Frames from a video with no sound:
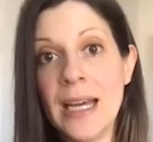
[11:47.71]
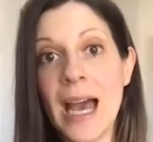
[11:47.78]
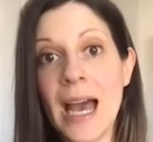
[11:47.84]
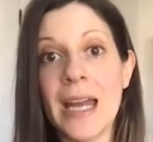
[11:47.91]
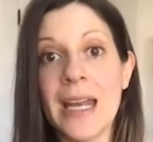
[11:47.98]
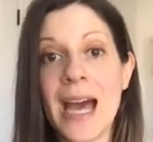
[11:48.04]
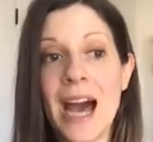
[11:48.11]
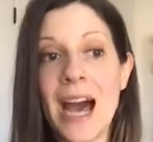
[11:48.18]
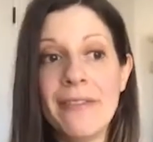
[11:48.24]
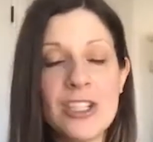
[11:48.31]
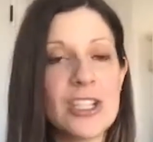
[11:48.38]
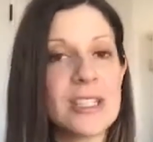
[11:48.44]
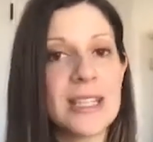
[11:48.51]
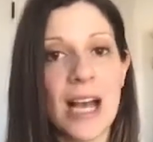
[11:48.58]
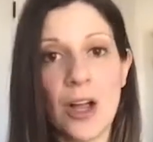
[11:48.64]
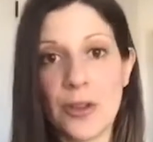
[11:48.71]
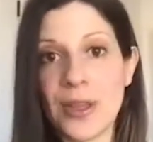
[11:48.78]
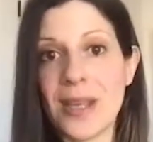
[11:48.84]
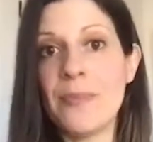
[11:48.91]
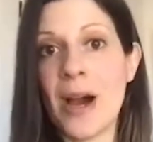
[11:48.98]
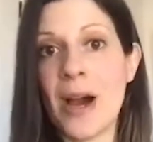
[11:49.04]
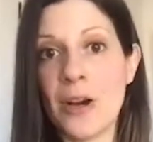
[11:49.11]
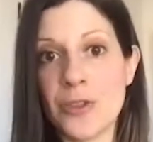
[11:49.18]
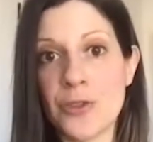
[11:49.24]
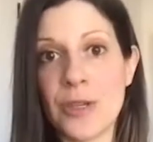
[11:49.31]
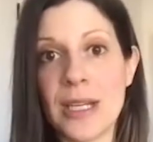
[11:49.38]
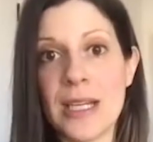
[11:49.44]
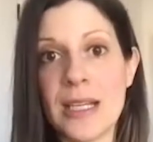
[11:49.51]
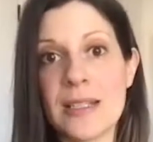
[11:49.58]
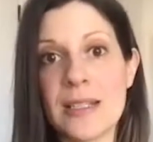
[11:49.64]
And having just healthy
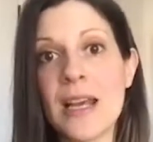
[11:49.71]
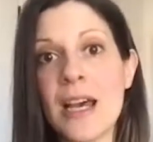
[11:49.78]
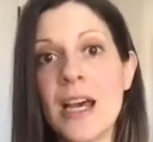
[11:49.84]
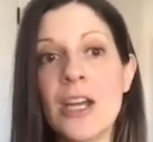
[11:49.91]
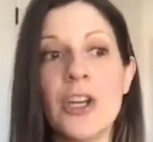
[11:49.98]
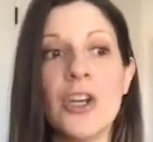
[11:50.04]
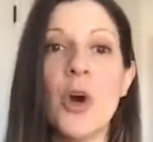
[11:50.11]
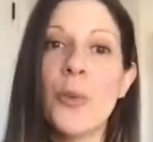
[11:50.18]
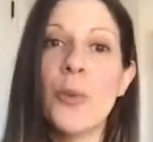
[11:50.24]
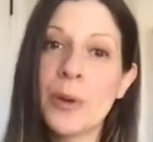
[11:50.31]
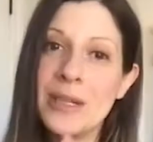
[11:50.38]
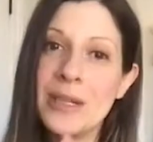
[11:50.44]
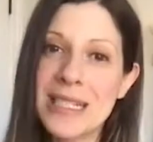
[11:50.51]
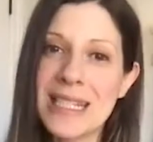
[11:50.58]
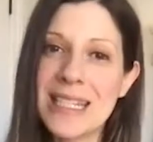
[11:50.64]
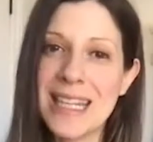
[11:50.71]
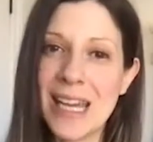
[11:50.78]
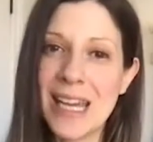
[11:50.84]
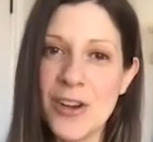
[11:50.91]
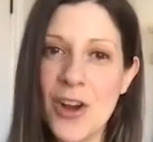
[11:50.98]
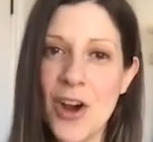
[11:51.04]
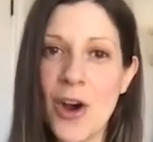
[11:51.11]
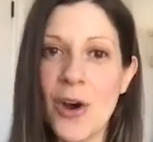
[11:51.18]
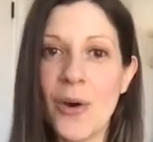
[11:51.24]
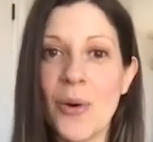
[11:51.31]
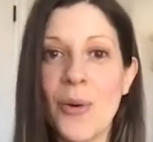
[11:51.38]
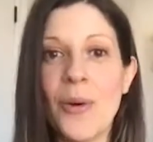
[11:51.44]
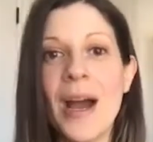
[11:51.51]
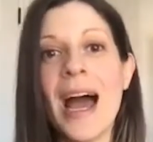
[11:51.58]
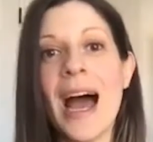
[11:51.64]
boundaries, knowing when to say
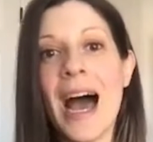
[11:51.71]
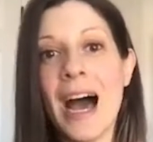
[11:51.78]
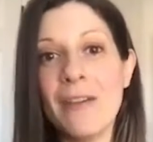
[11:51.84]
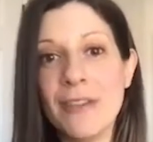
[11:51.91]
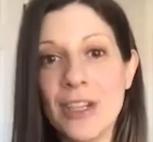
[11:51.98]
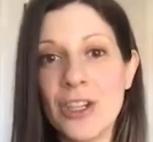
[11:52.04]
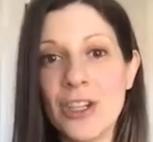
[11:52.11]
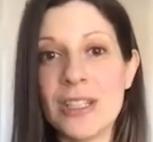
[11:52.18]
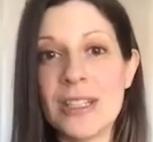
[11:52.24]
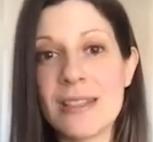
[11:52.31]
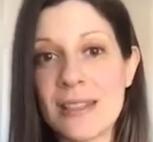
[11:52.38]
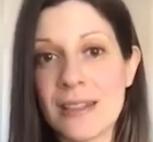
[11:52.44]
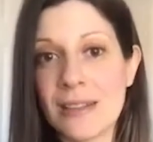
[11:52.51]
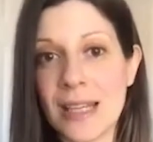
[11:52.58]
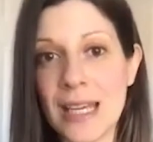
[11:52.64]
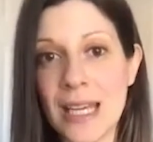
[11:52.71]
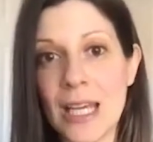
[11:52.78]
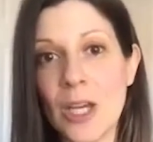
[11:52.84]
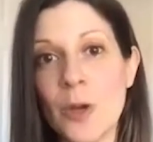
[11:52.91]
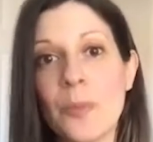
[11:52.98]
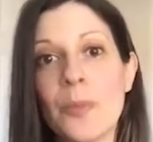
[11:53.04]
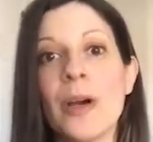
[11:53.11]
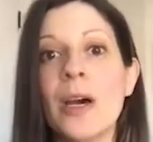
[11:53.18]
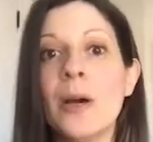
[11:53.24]
no, having good sleep,